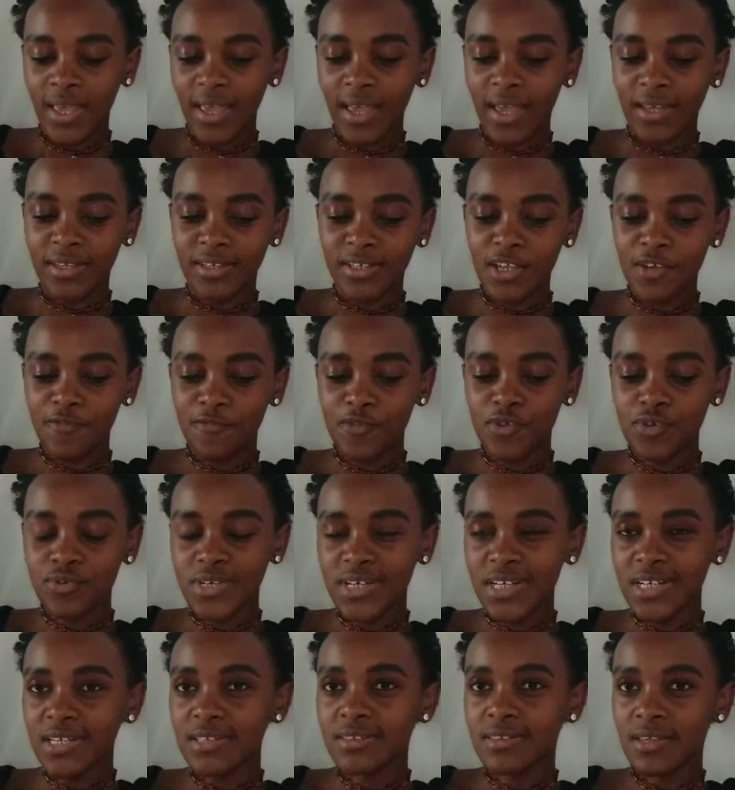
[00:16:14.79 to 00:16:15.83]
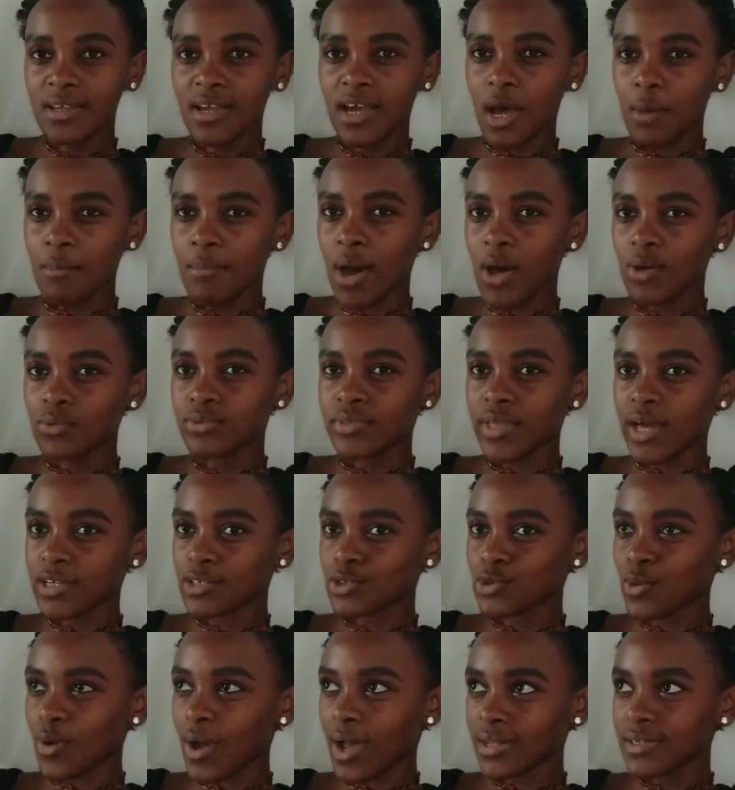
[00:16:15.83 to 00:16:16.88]
and if you really think about
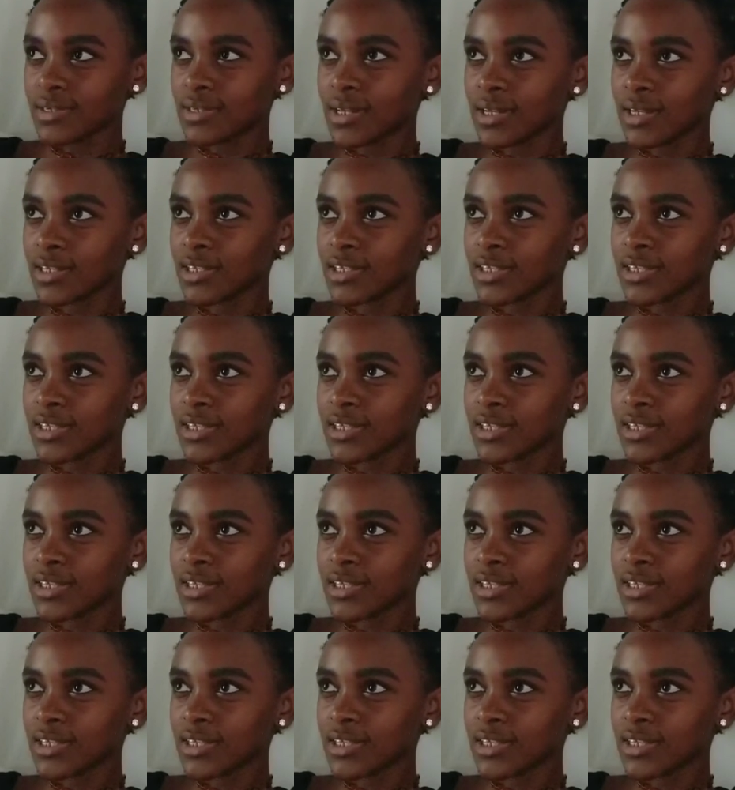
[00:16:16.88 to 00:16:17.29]
that word,